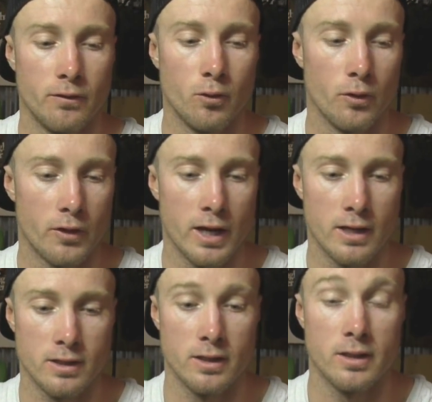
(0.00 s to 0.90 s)

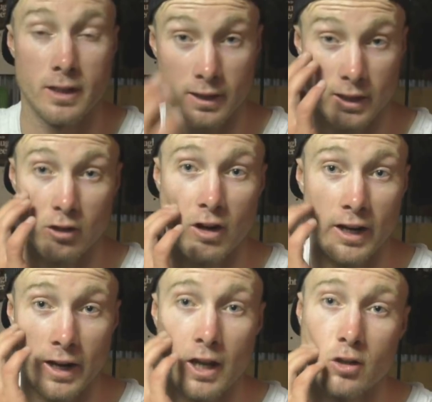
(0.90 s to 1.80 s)
4,000 is it can
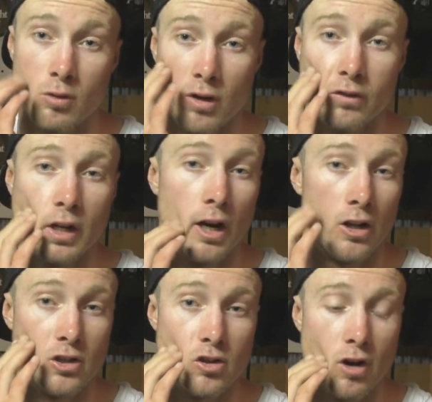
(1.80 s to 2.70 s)
crank out 12
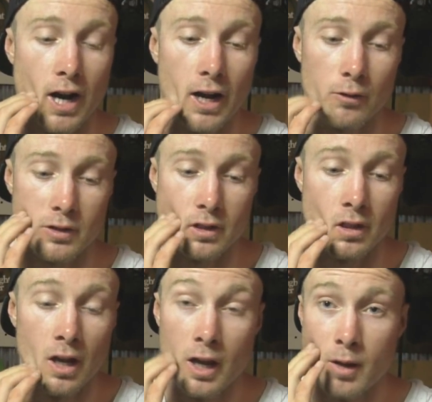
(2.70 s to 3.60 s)
kilos of drag, which is